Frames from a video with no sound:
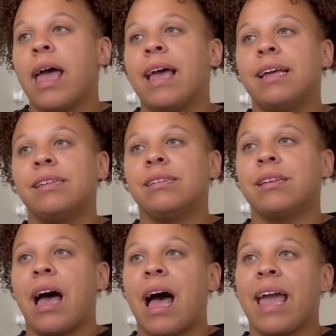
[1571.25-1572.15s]

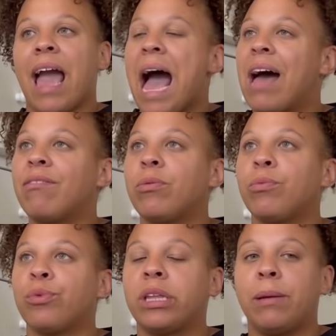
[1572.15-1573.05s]
and I
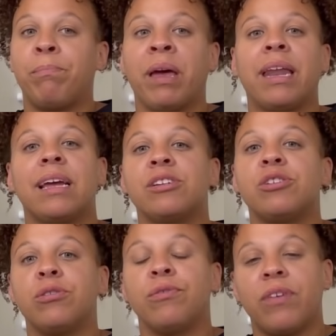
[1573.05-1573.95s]
haven't really been
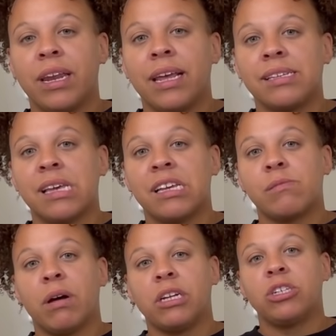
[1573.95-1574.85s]
into fitness as
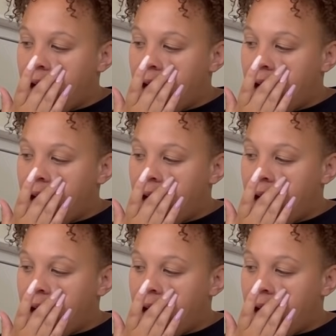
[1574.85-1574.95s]
much.